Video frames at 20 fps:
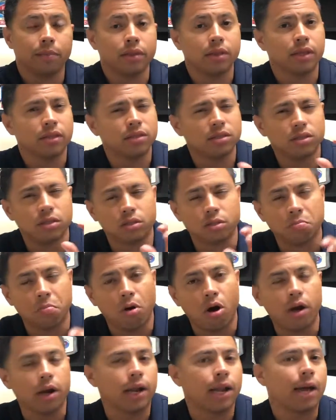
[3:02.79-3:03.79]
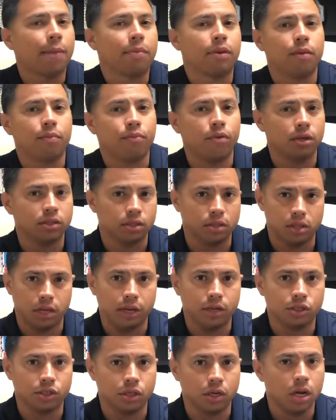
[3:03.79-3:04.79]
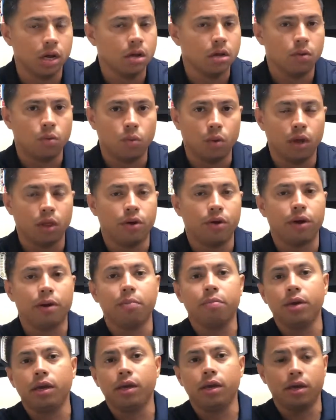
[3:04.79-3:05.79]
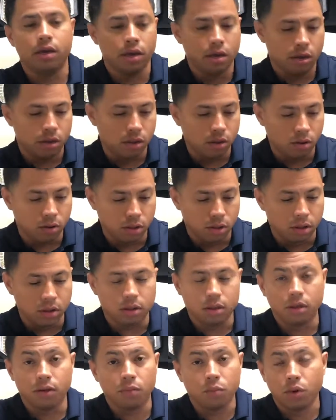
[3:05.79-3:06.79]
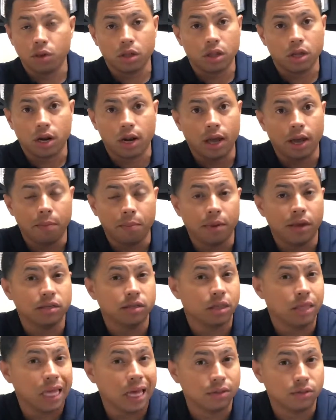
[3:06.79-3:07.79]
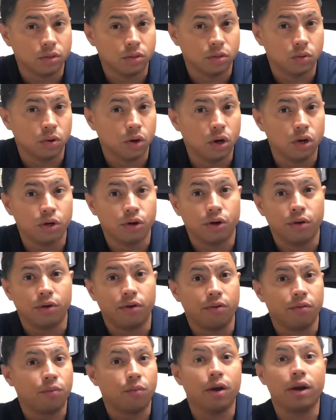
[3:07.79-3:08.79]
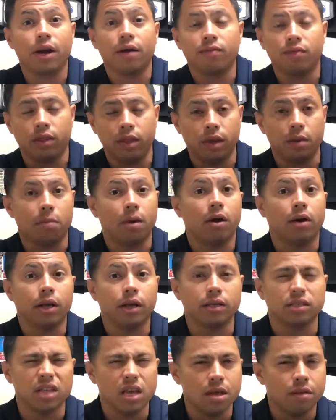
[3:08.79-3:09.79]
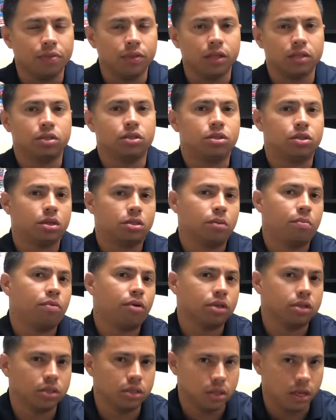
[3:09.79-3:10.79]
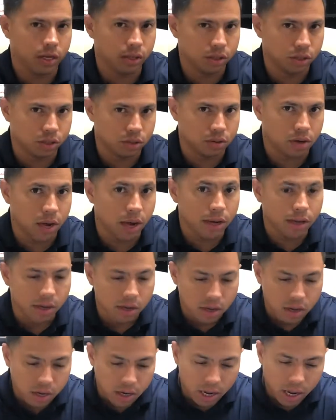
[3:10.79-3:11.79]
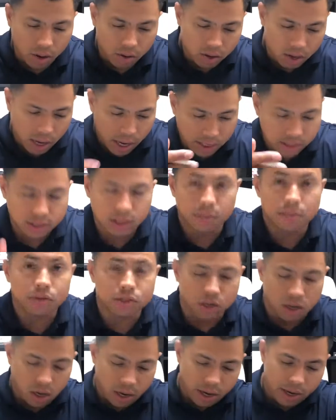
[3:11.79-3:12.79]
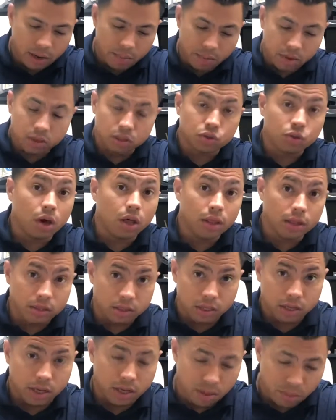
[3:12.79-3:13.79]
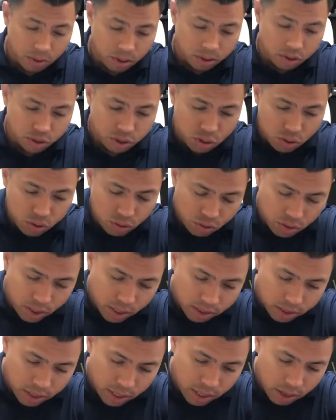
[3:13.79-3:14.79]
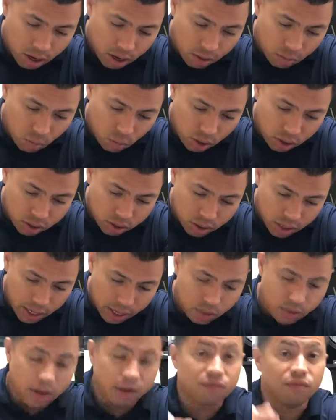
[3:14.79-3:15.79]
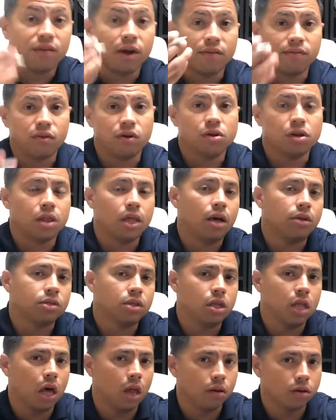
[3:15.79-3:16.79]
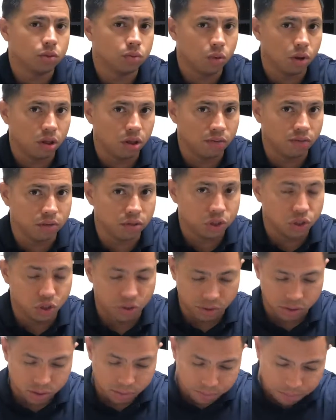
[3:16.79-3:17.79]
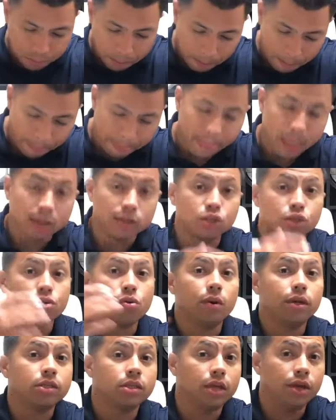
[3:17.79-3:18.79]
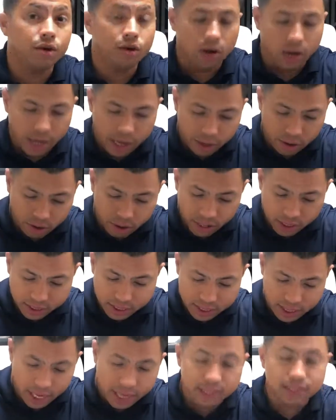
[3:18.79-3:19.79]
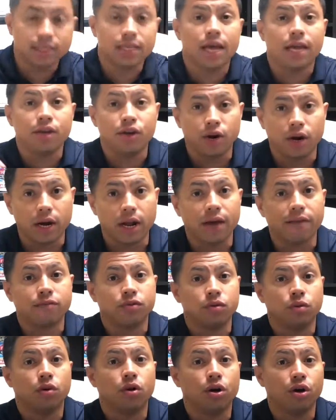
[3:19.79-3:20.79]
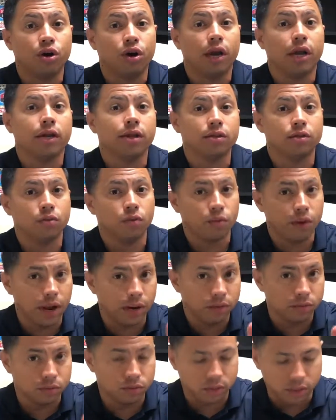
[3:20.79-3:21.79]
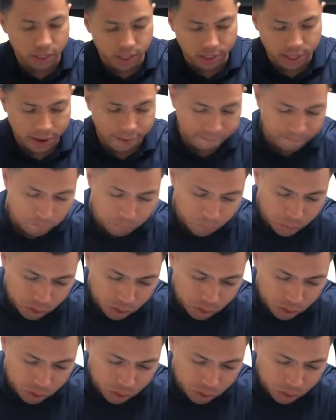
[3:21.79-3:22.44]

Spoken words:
But this is a small napkin presentation, whether it be whether the client pays 1,200 or whatever the amount is. This is just a presentation. Okay, now I said, Mr. Client, I'm going to draw the T and I'm going to show you. And I said, on one side you have $500,000 worth of insurance. 20 years later, it states that you're going to have 282 grand. Said that.